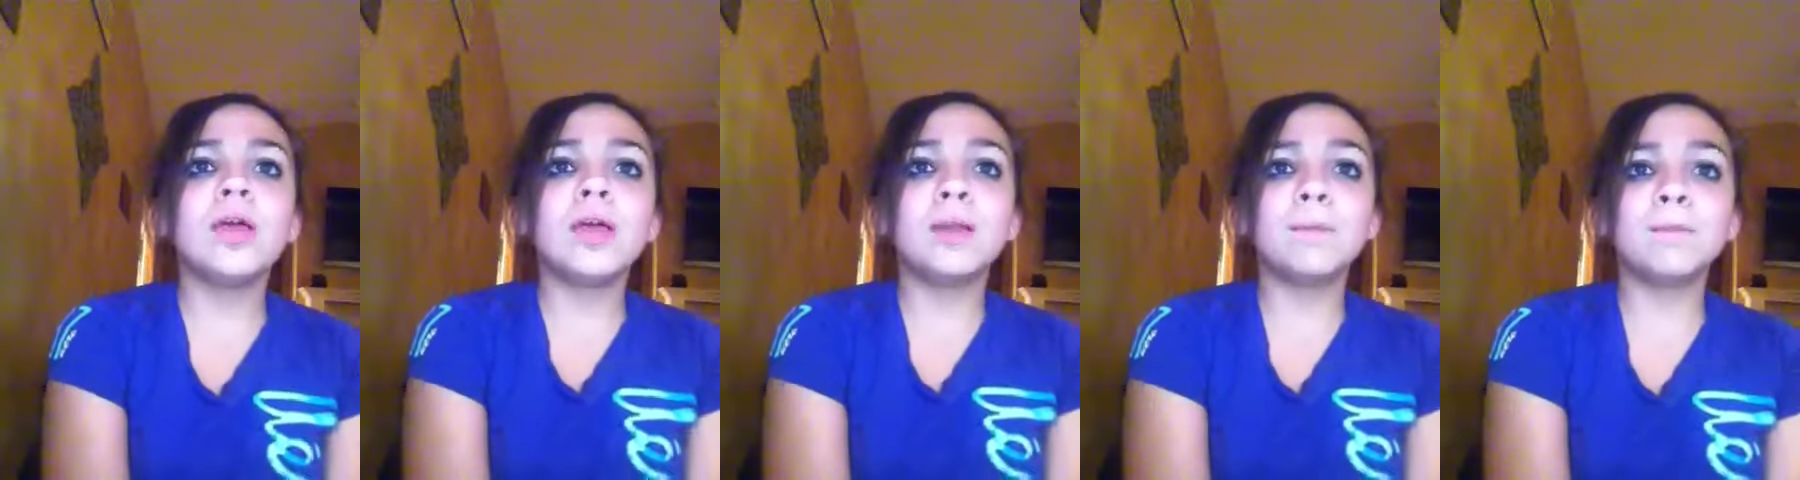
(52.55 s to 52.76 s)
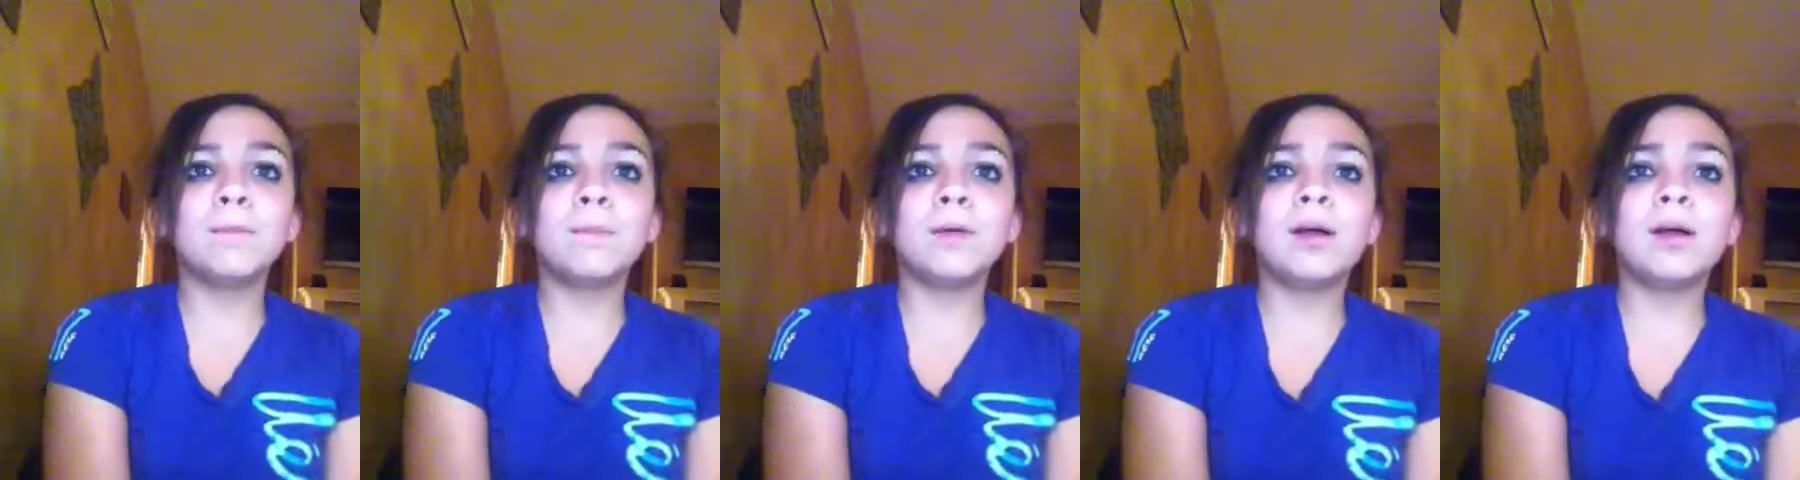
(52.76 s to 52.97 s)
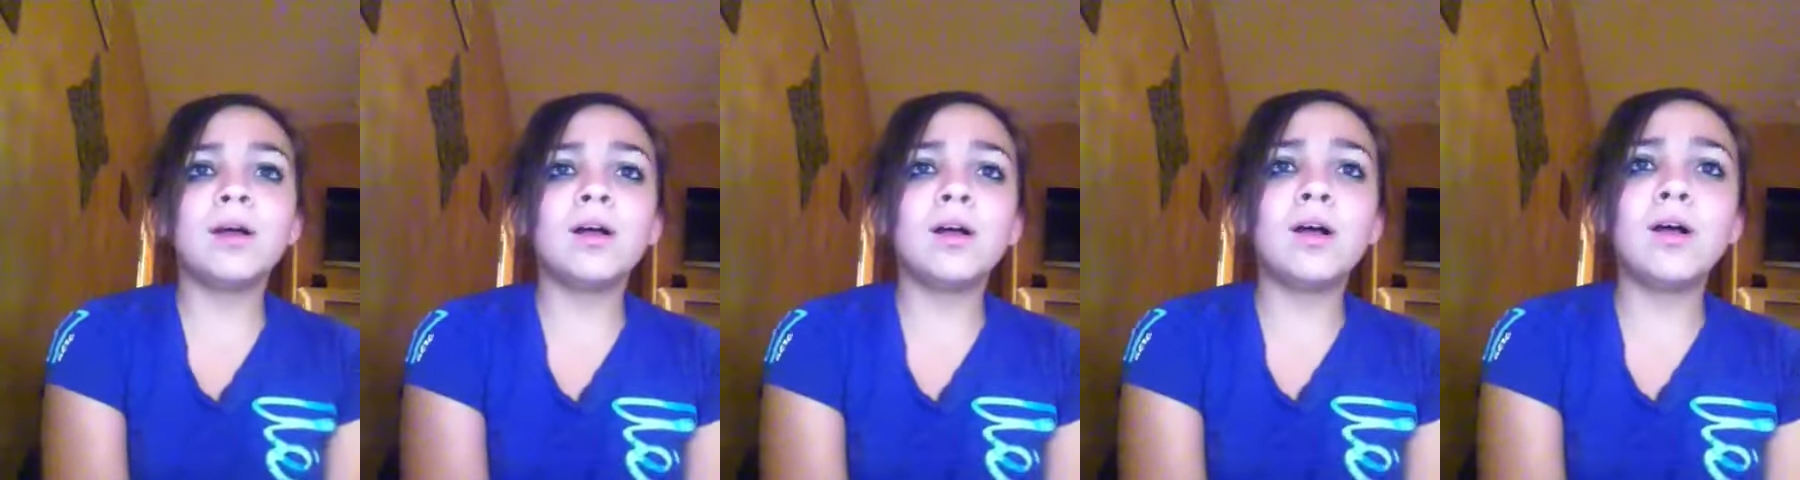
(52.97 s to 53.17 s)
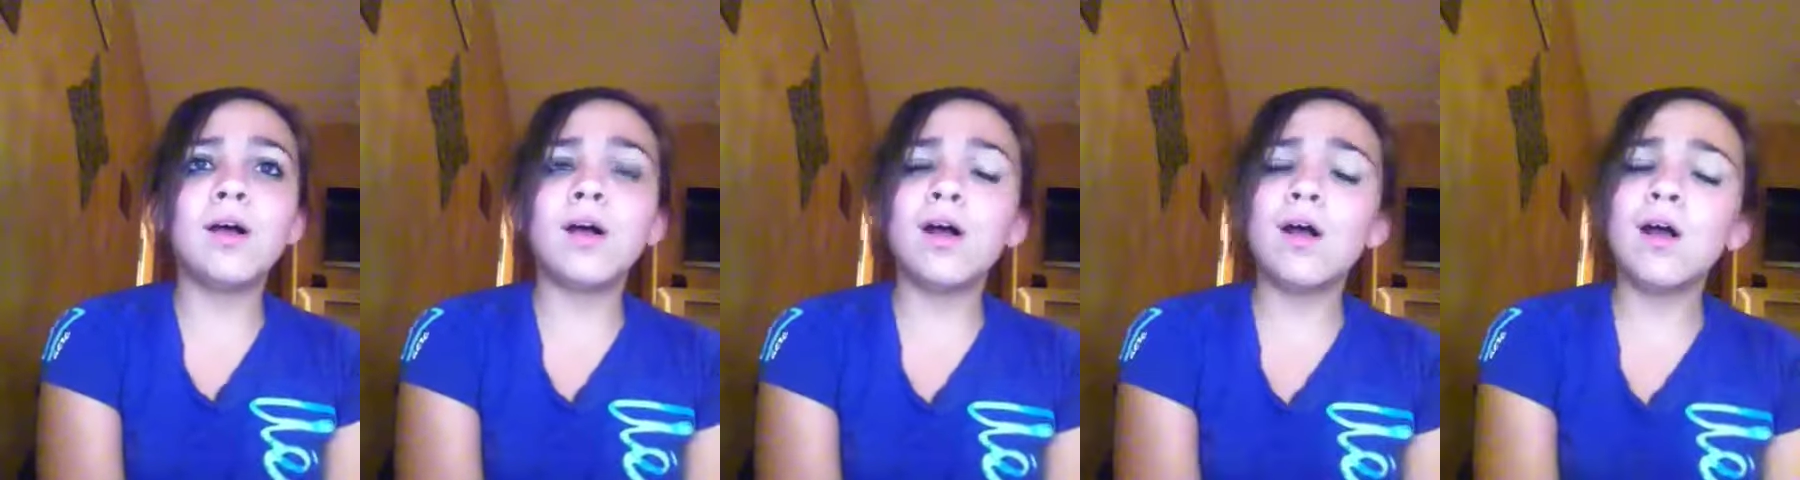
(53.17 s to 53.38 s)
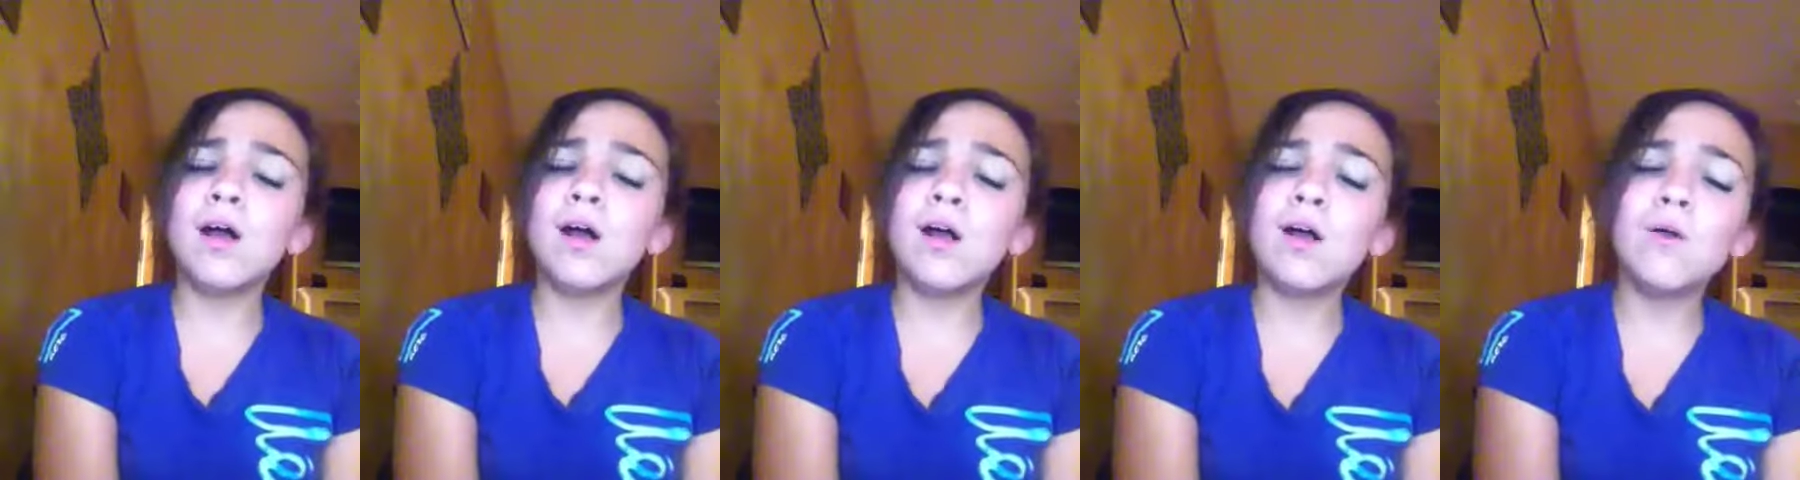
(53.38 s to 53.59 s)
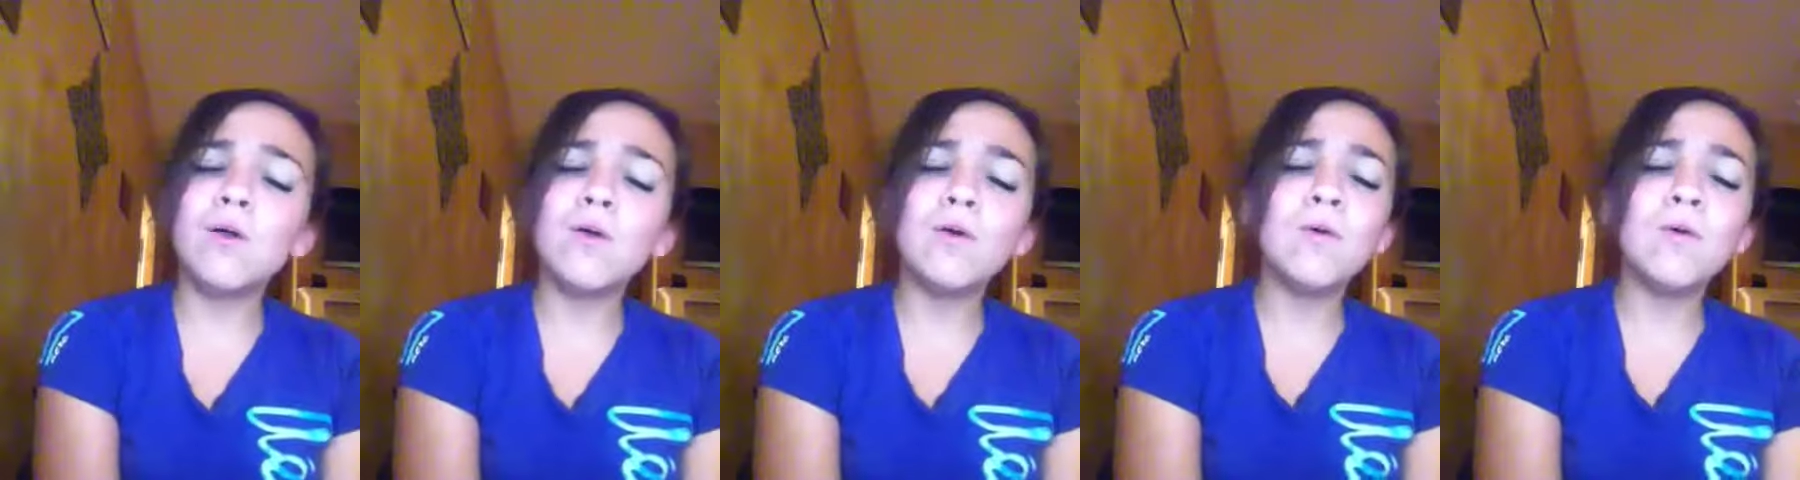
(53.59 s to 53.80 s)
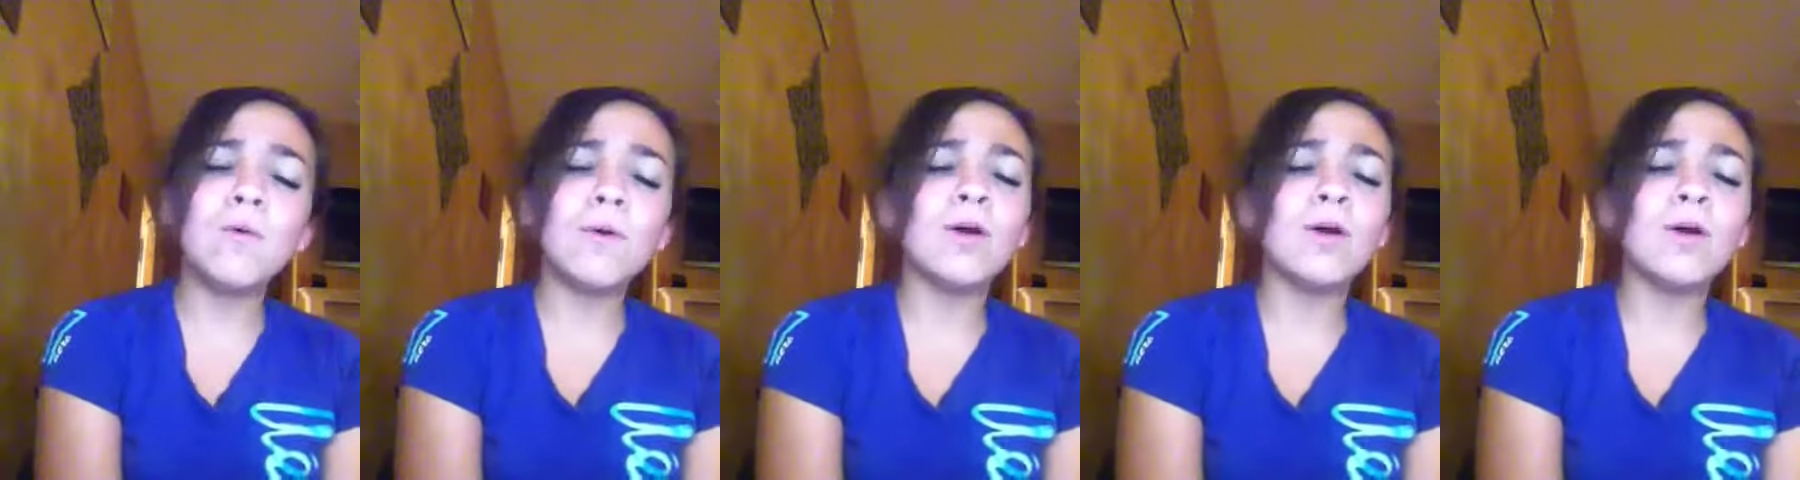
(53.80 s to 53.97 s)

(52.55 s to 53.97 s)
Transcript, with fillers: and my heart